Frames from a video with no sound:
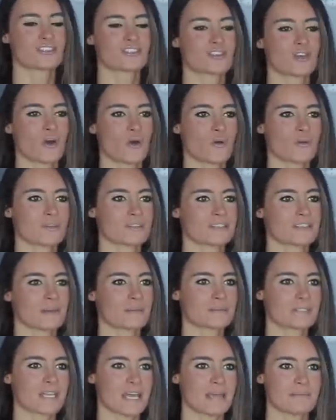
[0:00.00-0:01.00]
So
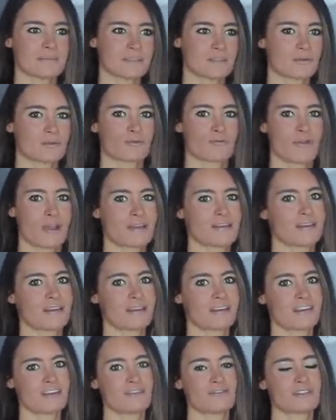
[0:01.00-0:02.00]
sometimes with
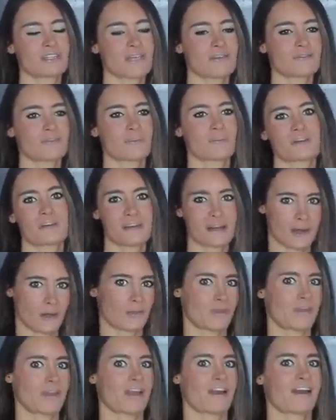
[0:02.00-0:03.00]
writing, you just have to put it
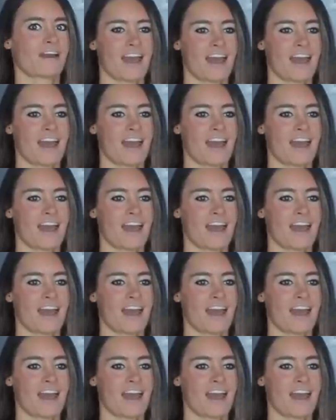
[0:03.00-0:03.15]
out there.